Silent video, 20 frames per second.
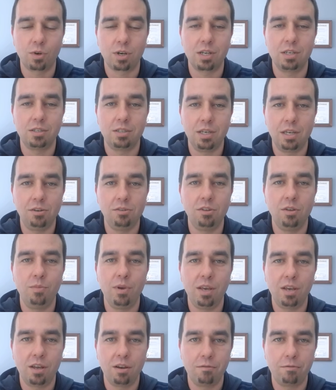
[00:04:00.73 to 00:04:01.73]
is. We're continually
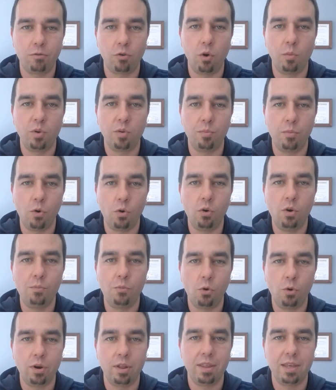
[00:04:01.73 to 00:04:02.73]
being conformed more and
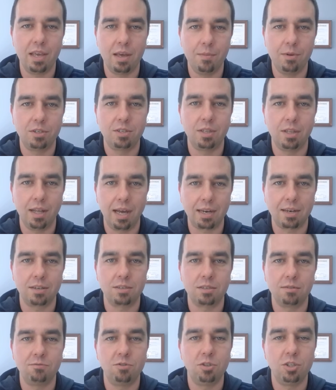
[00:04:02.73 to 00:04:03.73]
more to the image and
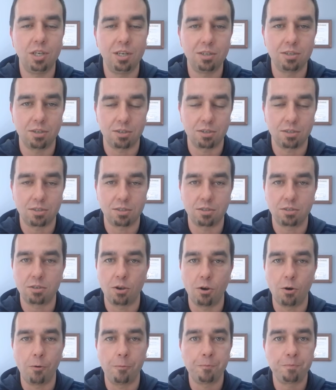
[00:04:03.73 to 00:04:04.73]
likeness of Jesus. And
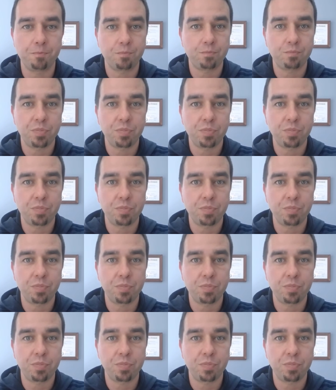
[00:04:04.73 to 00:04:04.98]
so